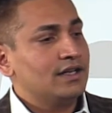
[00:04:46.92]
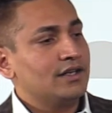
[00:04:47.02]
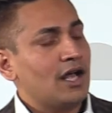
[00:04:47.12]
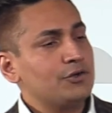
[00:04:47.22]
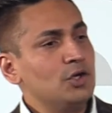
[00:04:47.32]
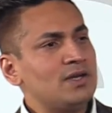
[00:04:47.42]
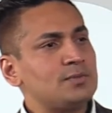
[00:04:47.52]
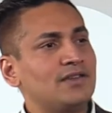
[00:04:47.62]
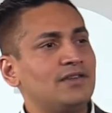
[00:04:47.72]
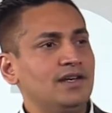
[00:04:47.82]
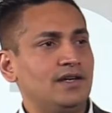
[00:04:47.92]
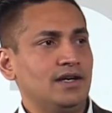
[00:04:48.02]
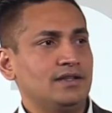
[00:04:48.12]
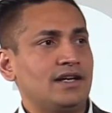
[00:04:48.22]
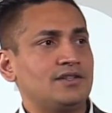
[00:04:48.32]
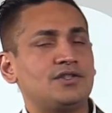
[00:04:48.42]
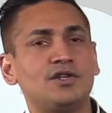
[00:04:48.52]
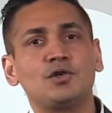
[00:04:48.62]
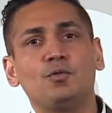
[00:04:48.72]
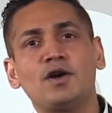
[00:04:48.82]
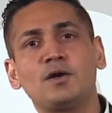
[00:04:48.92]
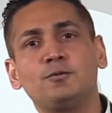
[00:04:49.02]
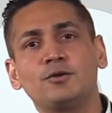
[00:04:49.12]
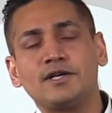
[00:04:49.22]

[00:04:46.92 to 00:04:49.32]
Now you must be thinking that it's such a wonderful